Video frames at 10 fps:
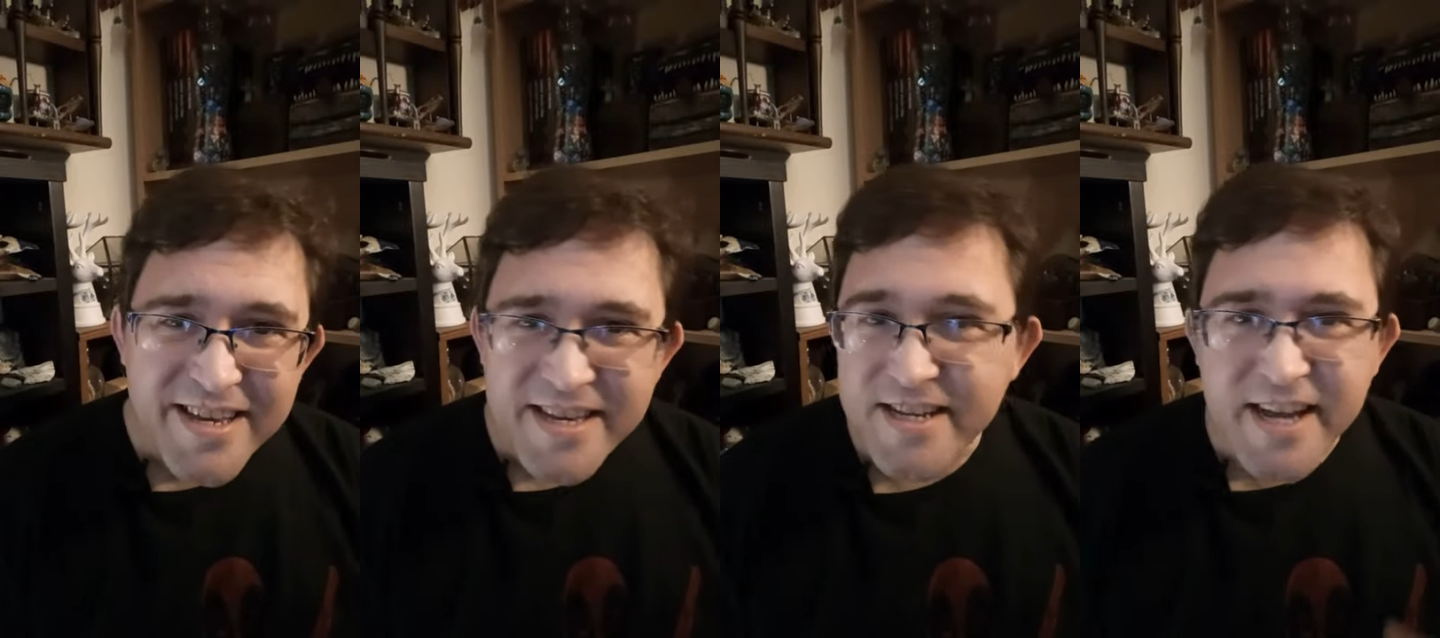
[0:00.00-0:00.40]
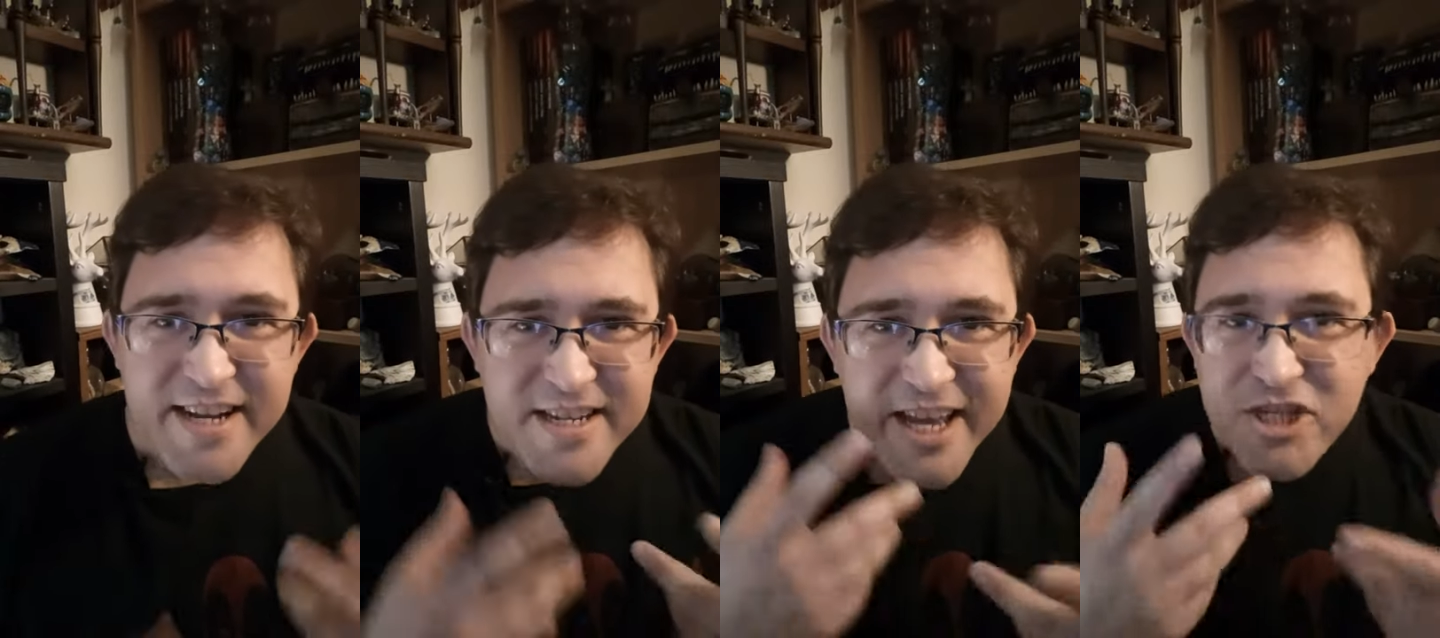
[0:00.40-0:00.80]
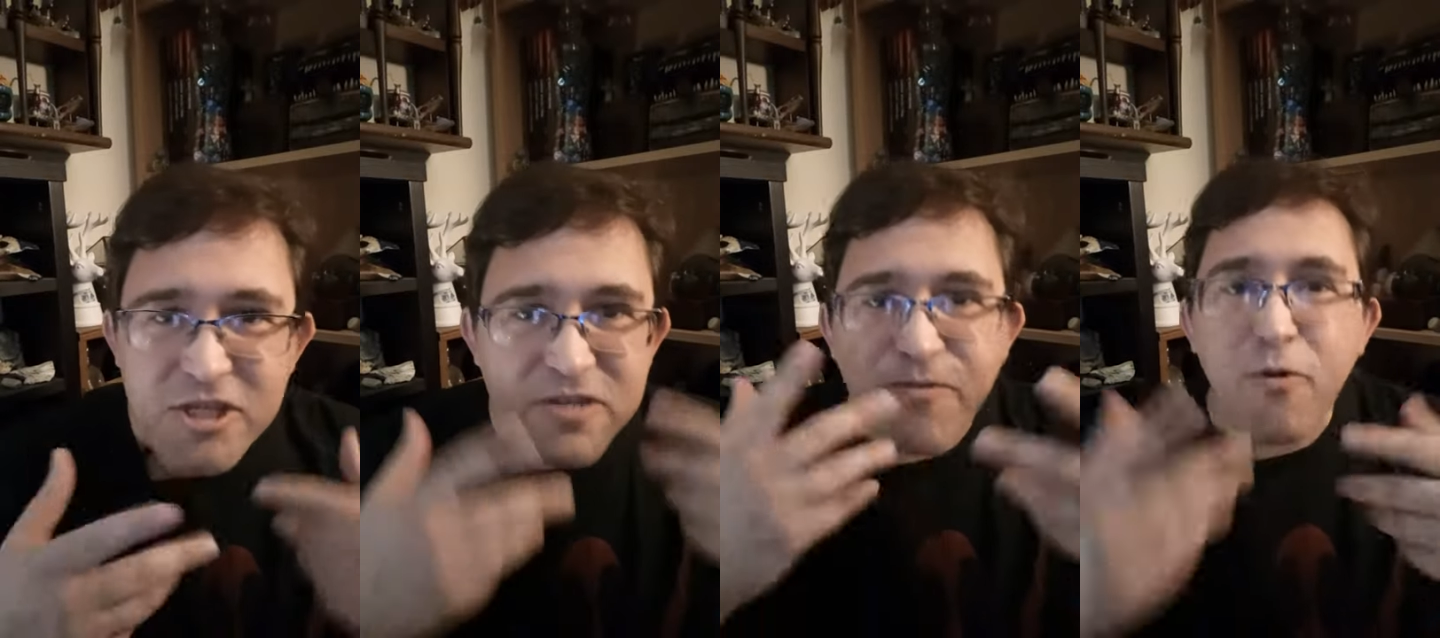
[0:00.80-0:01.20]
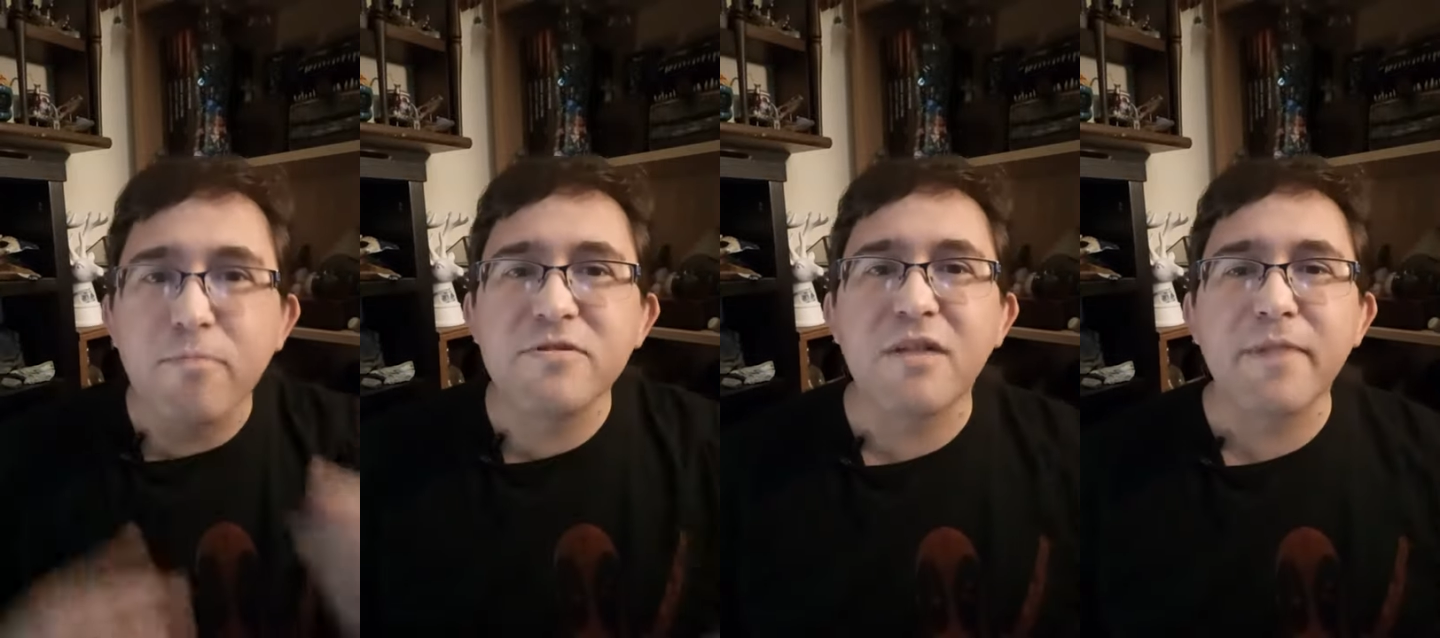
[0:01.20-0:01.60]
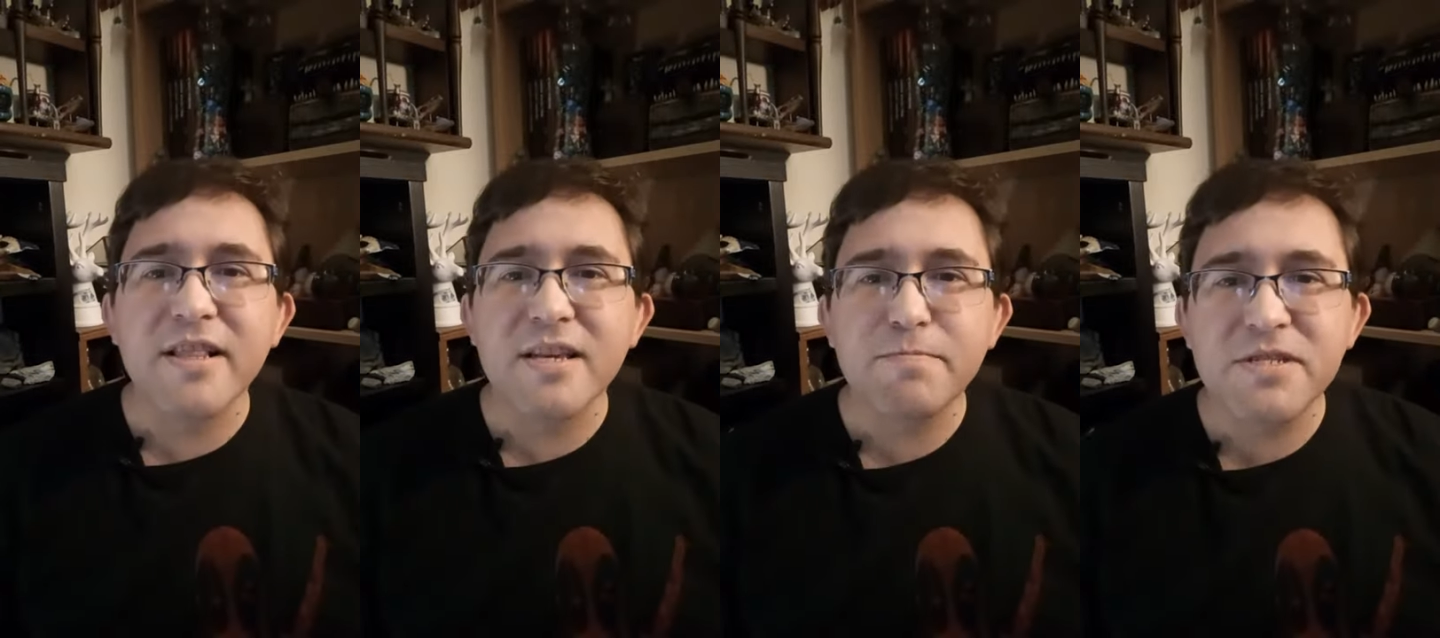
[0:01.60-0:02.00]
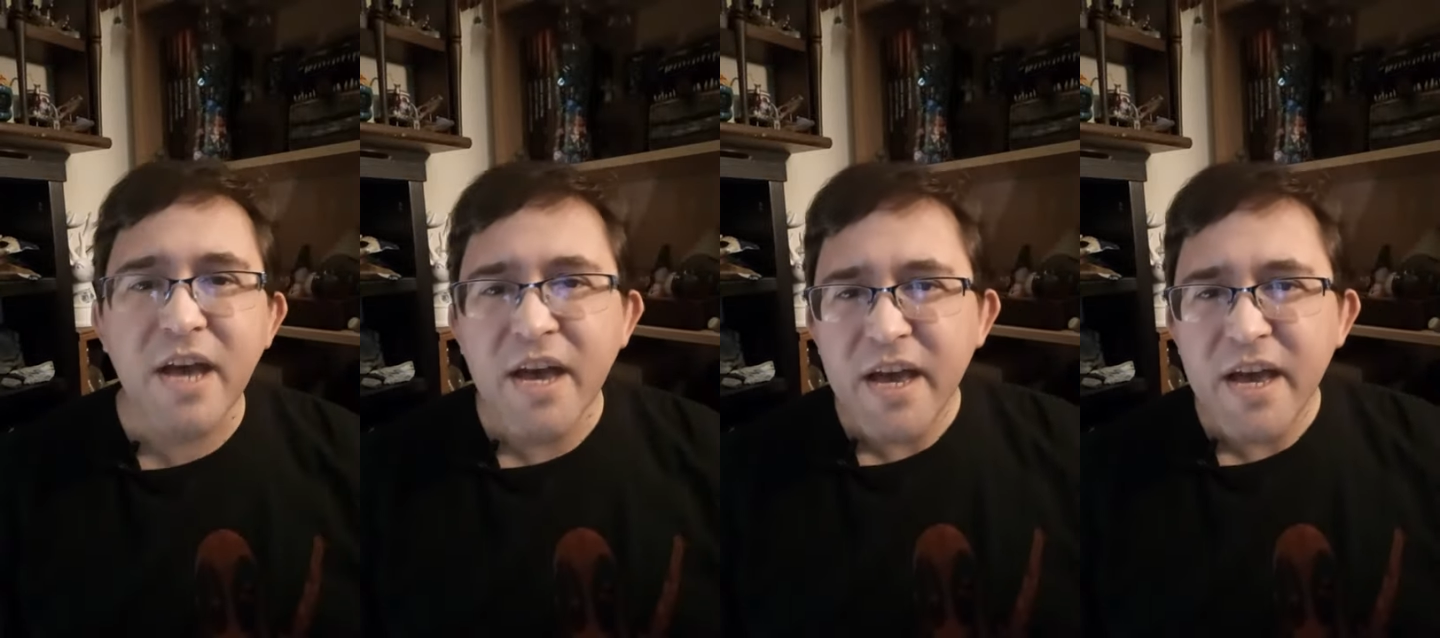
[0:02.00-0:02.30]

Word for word: Incantations formed on my lips,